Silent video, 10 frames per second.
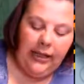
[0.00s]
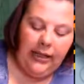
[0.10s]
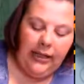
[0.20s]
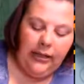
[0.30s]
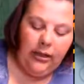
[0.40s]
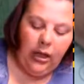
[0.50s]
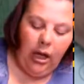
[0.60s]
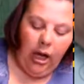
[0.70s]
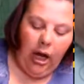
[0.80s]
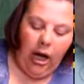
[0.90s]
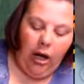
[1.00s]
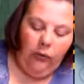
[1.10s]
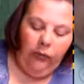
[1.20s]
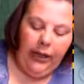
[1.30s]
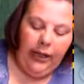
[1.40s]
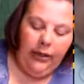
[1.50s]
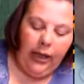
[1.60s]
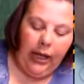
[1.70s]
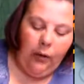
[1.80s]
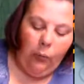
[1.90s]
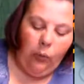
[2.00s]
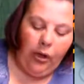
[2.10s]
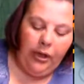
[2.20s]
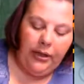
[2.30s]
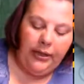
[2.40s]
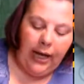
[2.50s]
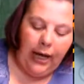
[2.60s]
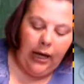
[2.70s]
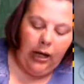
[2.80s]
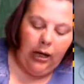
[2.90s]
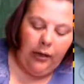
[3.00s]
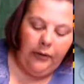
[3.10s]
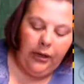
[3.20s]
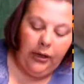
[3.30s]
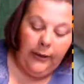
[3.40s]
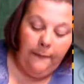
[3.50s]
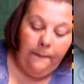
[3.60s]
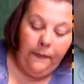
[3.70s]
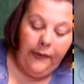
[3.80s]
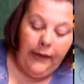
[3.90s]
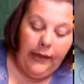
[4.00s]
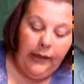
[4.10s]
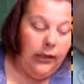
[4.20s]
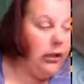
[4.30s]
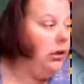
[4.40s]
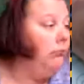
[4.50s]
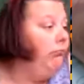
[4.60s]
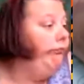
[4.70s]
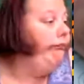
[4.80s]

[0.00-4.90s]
is I'll read like one of the top the